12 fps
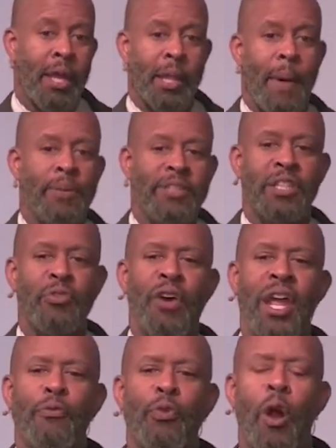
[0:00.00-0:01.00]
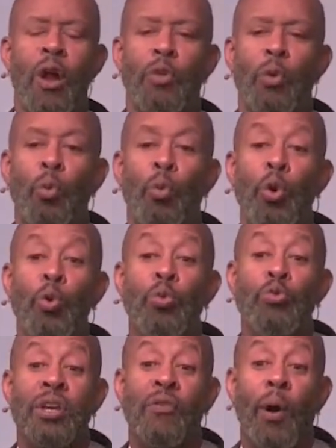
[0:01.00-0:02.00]
The Bible says, faithful are the
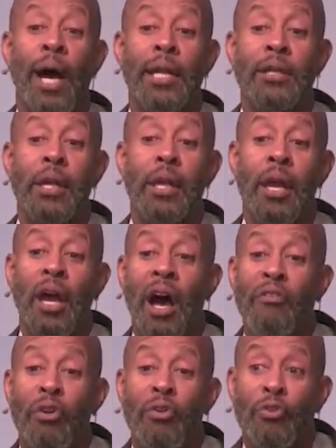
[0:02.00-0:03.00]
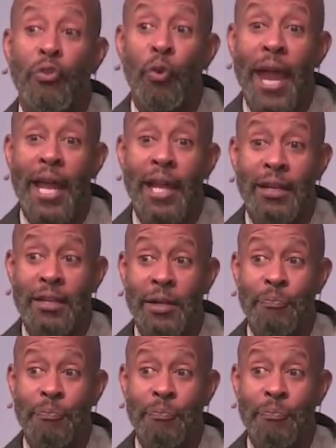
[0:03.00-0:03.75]
wounds of what? Of a friend.